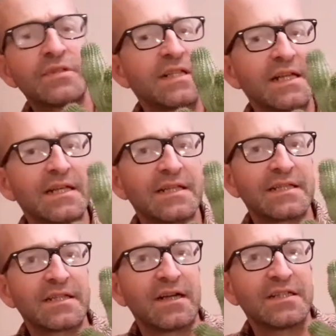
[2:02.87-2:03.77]
seedling
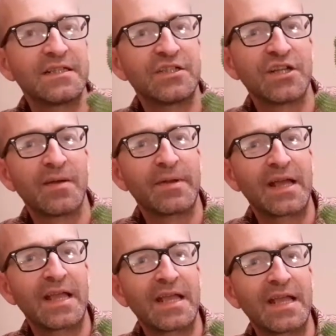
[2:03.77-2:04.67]
started to
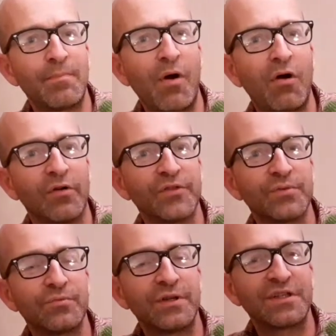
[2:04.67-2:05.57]
germinate in the pot,
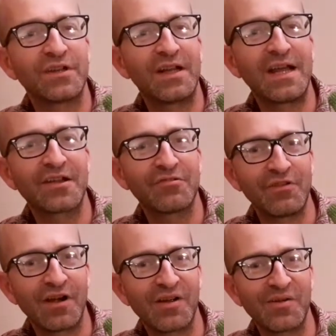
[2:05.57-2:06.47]
which I let
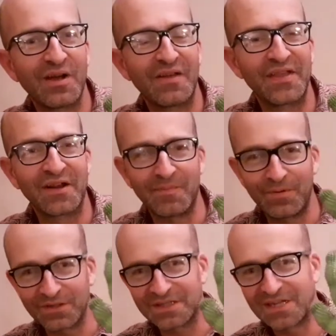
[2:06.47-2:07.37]
grow and then I
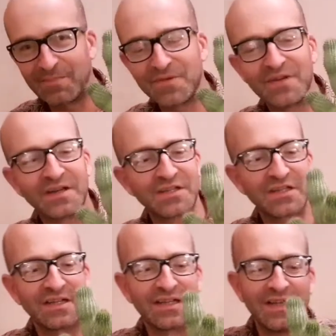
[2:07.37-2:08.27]
potted up
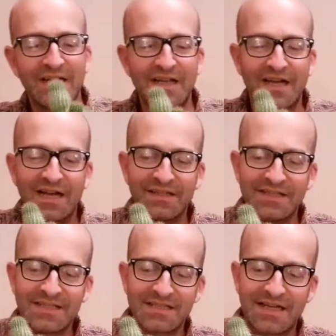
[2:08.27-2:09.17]
eventually. And
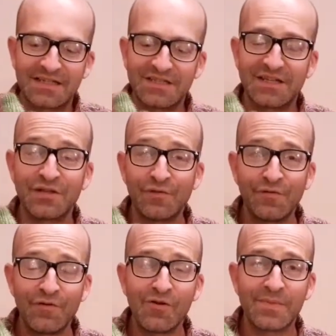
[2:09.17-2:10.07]
this is actually a
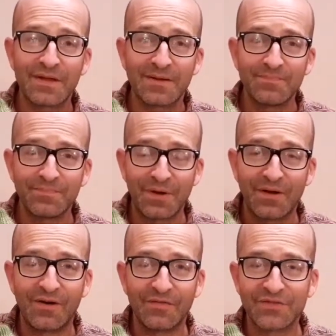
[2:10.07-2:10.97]
euphorbia
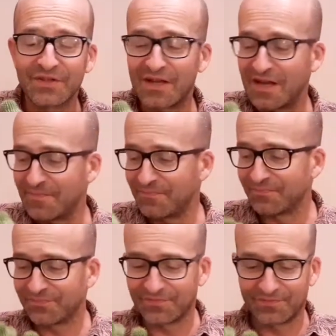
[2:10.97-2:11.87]
plant
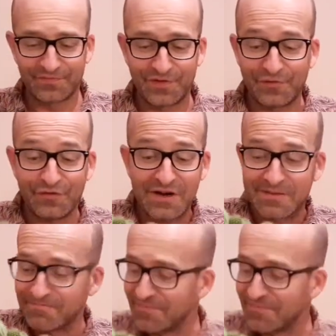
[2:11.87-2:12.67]
for free,